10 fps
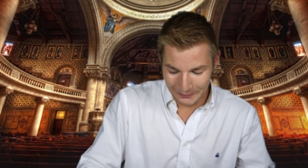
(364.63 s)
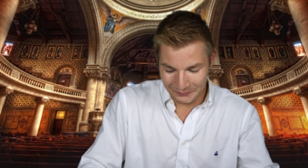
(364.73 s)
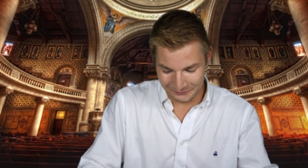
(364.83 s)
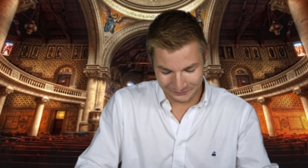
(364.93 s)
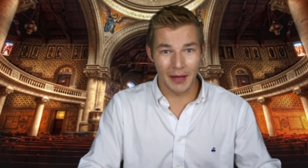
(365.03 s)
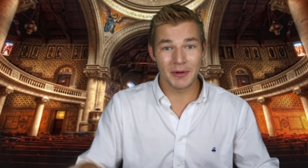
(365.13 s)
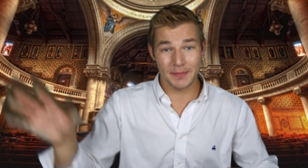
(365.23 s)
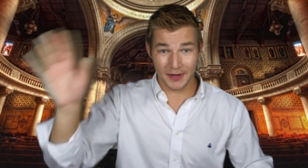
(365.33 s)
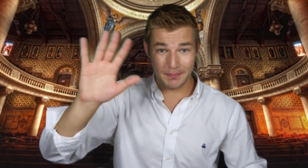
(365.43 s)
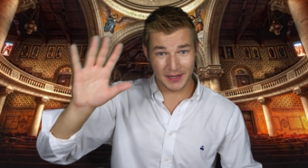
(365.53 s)
I'm
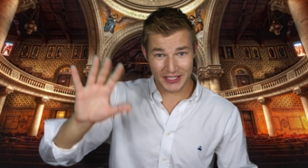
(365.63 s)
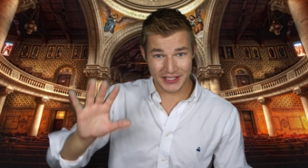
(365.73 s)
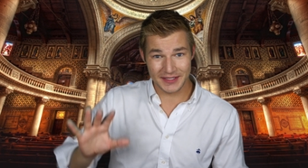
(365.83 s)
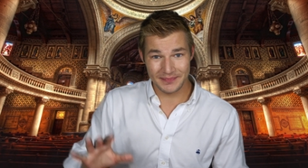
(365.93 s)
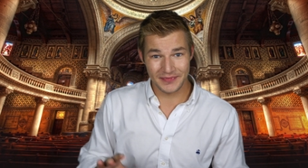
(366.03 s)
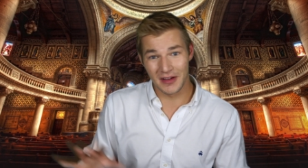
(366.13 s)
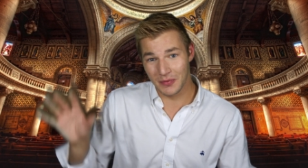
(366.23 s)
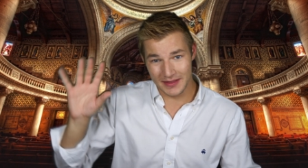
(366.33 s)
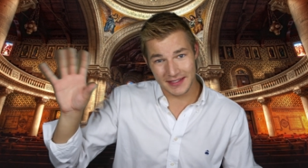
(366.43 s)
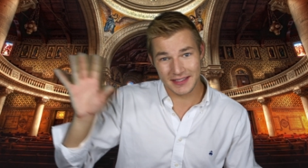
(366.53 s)
gonna put a picture of
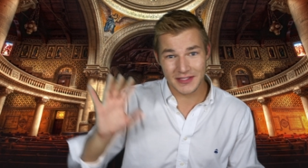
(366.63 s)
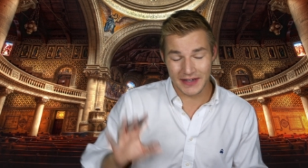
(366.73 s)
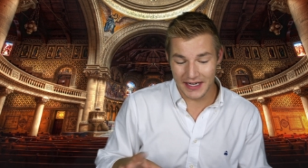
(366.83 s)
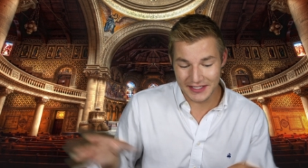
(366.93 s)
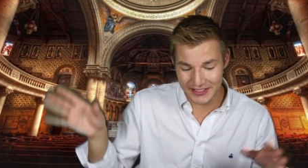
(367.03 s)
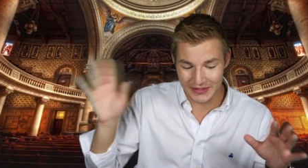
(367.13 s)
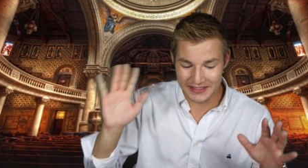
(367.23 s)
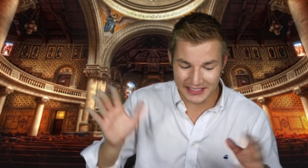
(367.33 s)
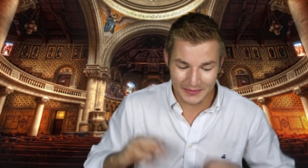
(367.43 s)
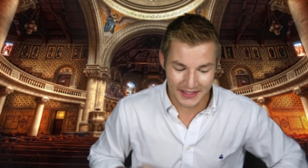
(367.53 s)
what this is right here so you can
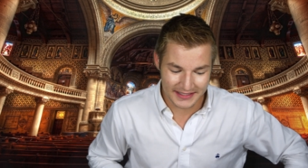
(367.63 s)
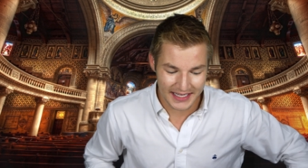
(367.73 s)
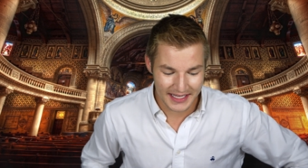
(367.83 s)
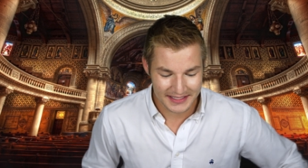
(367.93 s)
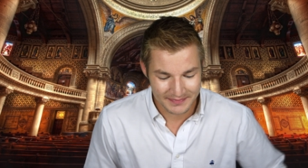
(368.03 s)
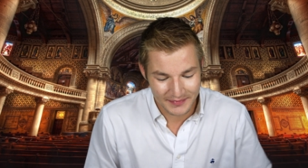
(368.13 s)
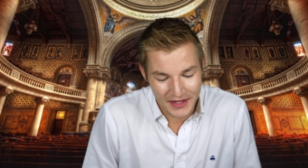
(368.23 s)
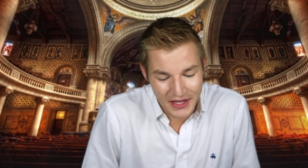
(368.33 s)
see what it says.